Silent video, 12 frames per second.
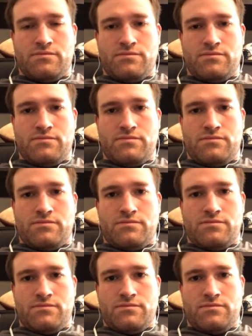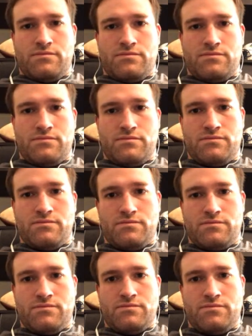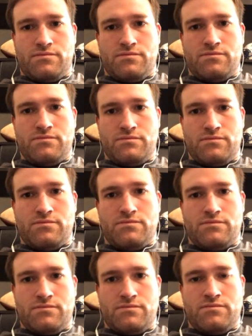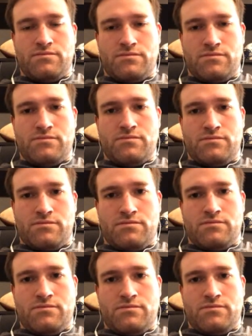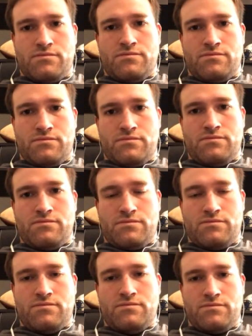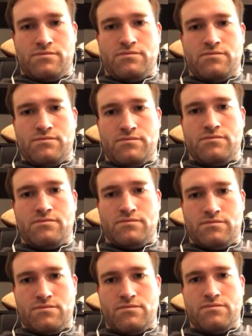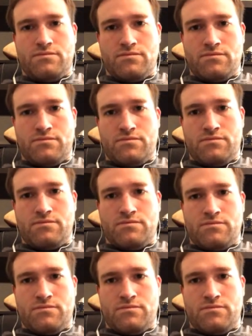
No words are spoken by the person on screen.